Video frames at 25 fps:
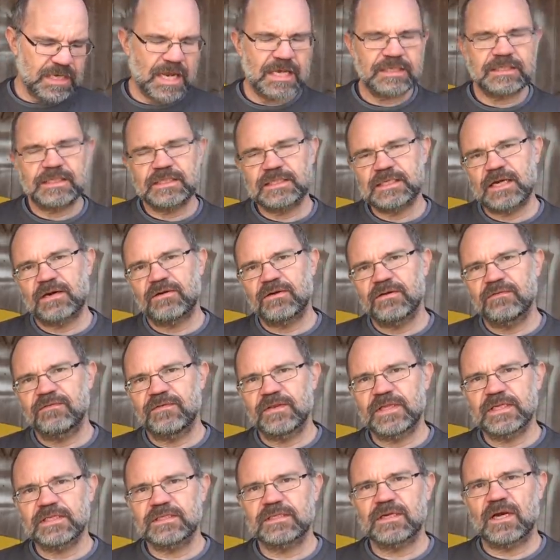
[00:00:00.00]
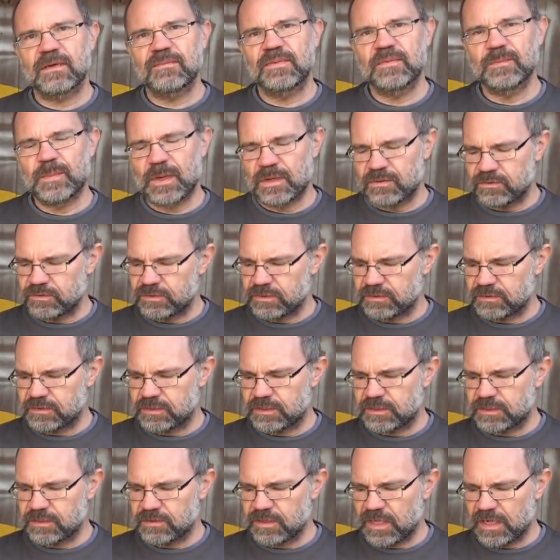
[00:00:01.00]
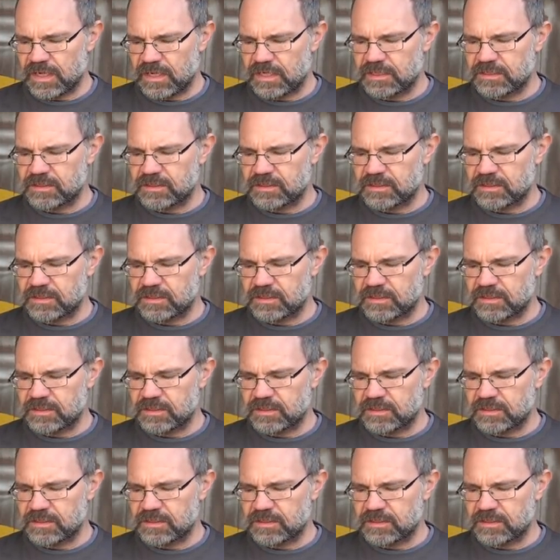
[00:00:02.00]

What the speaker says: necessary for this type of bolt to do that.